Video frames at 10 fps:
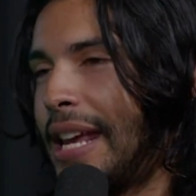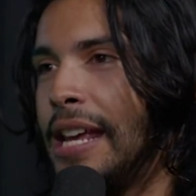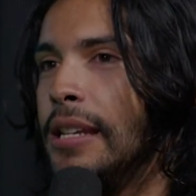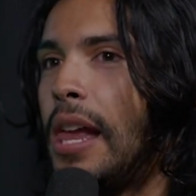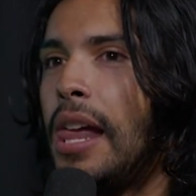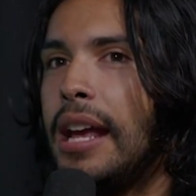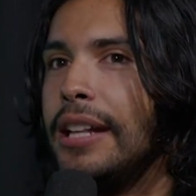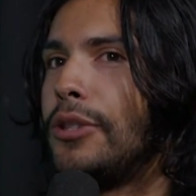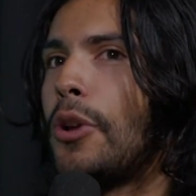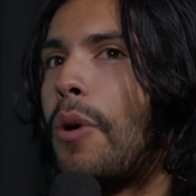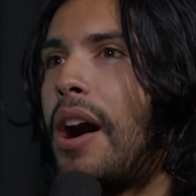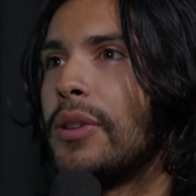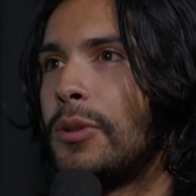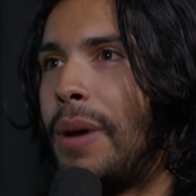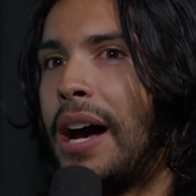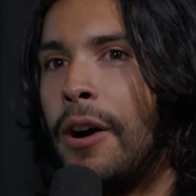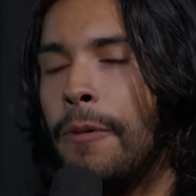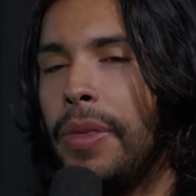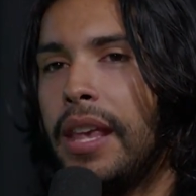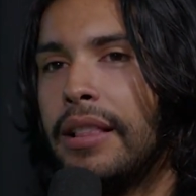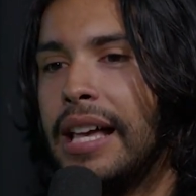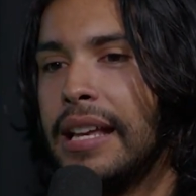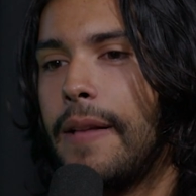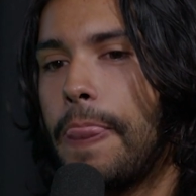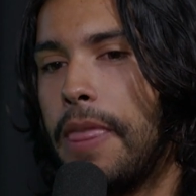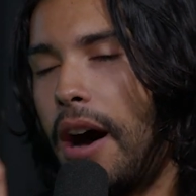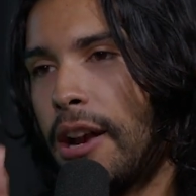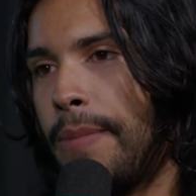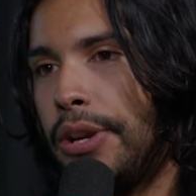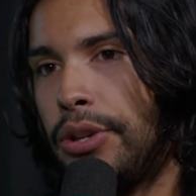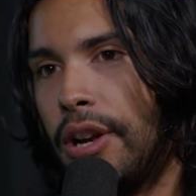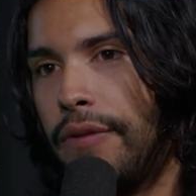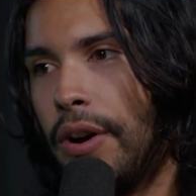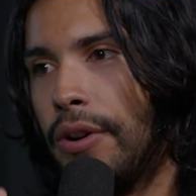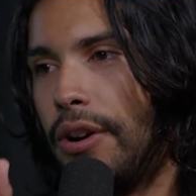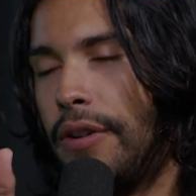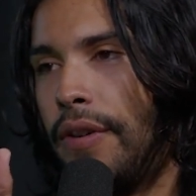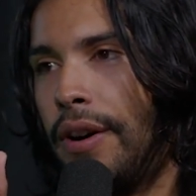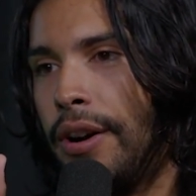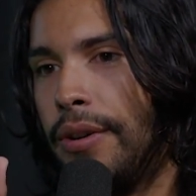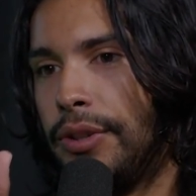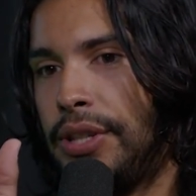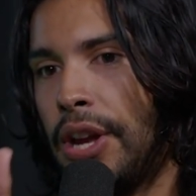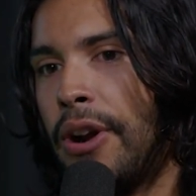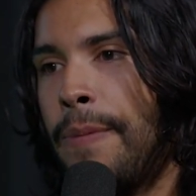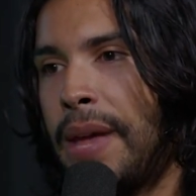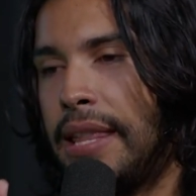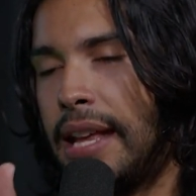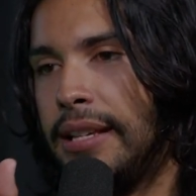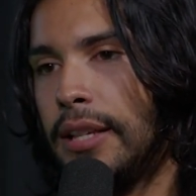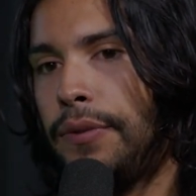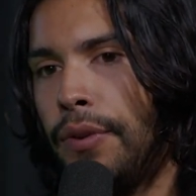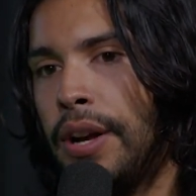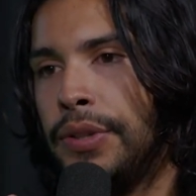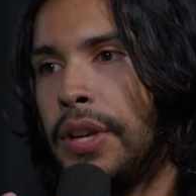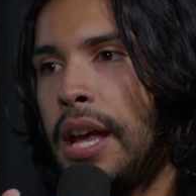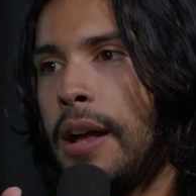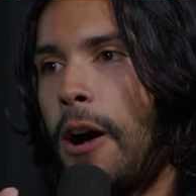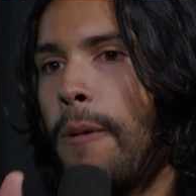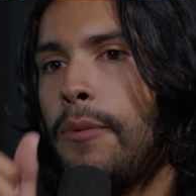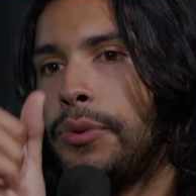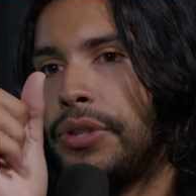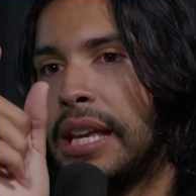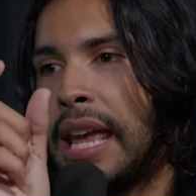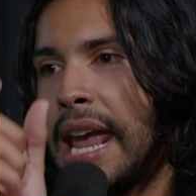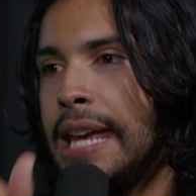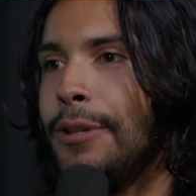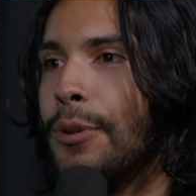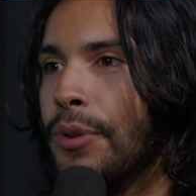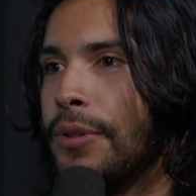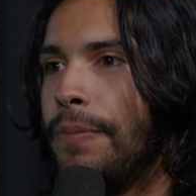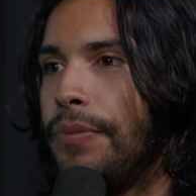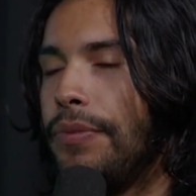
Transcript: and it's so awesome how like the automation of our CRM that does for us almost like handles